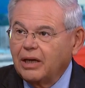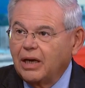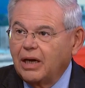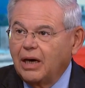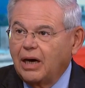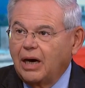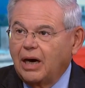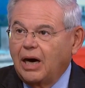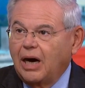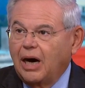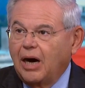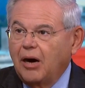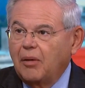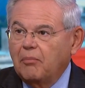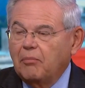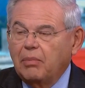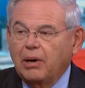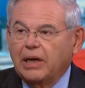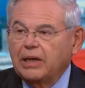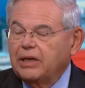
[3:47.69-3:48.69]
uh,
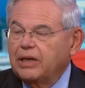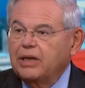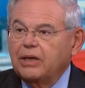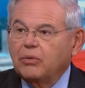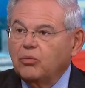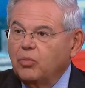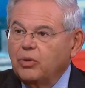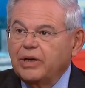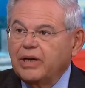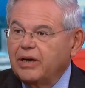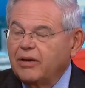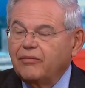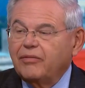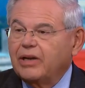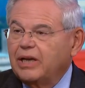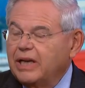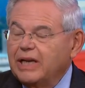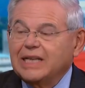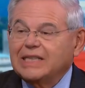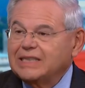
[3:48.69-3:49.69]
but we have
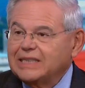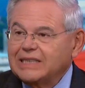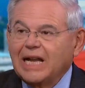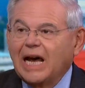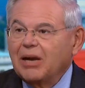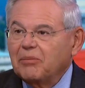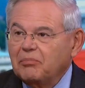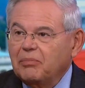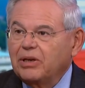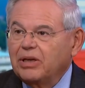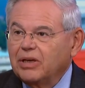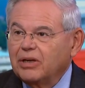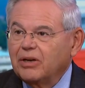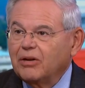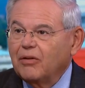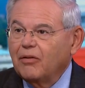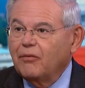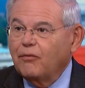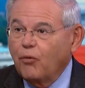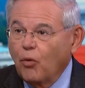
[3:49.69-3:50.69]
it has not been
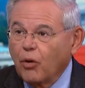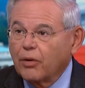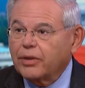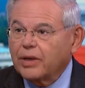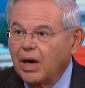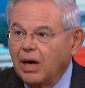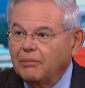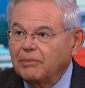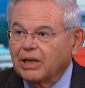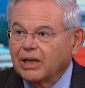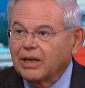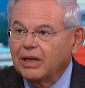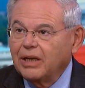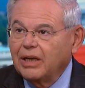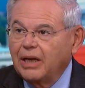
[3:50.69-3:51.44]
forthcoming